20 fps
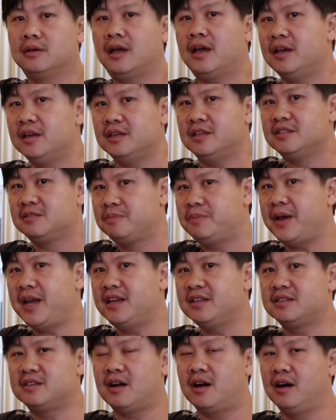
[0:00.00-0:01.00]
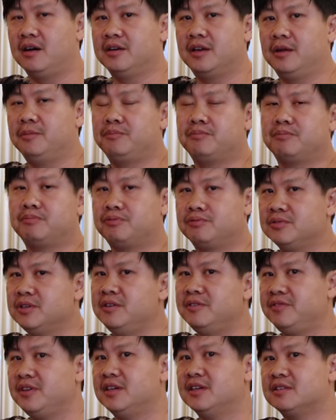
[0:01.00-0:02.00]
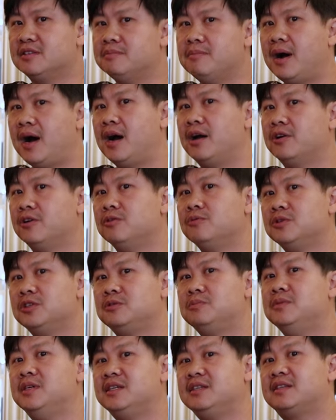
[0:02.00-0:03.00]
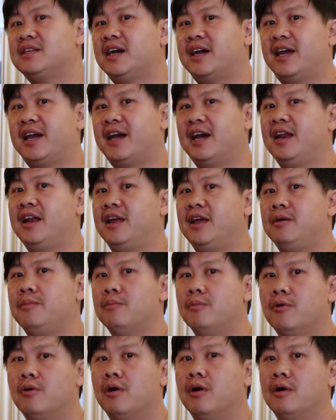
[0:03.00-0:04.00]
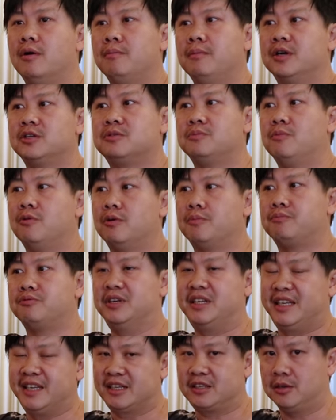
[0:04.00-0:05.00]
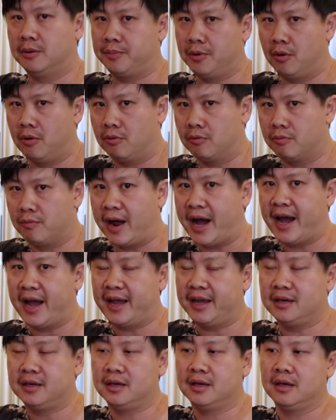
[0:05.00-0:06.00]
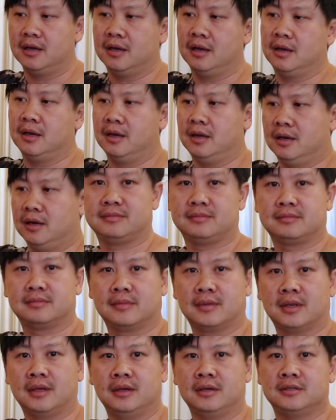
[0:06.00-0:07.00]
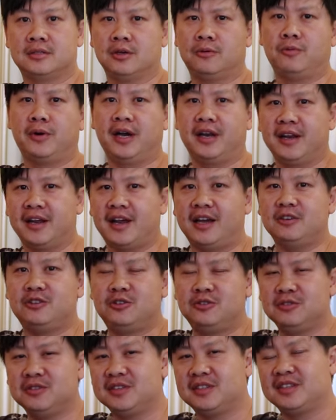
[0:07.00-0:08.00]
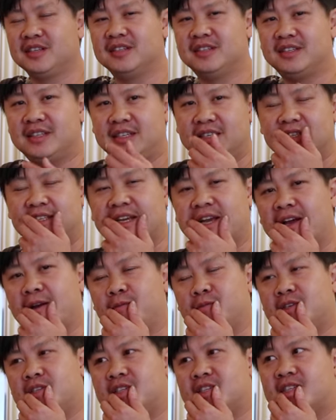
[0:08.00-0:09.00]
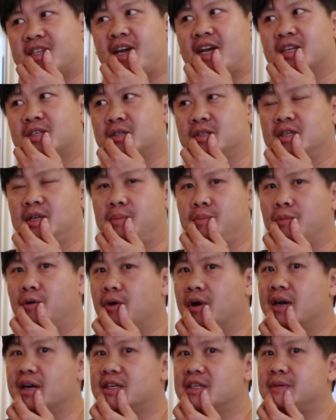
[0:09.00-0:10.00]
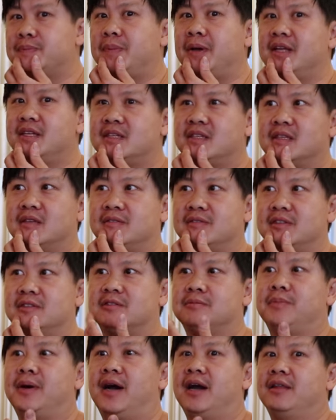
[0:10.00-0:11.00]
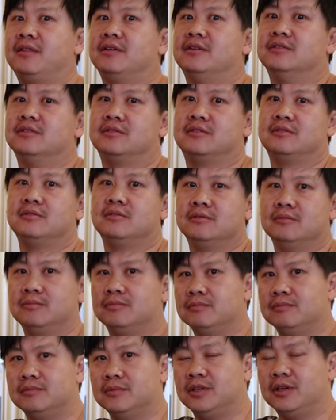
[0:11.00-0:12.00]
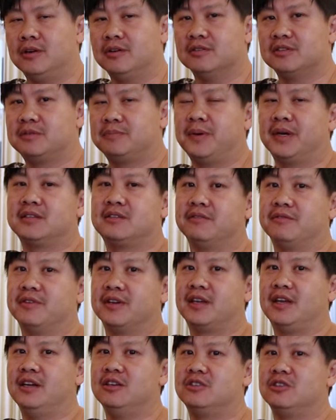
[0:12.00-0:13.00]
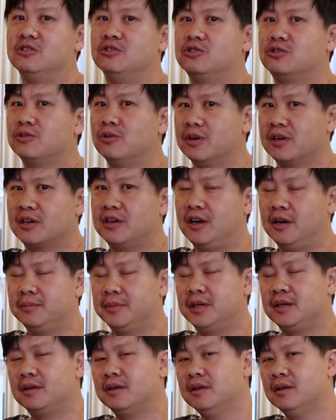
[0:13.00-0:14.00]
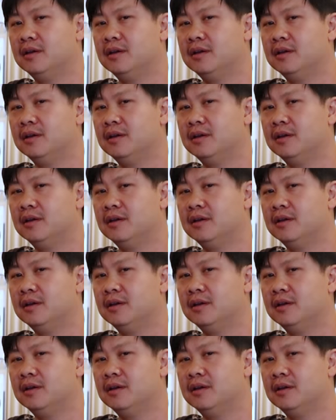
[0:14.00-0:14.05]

and it's based on a previous model which means I had a more much more predictable ride. So why did I choose the Z10 which is actually more expensive despite those you know, specification shortcoming.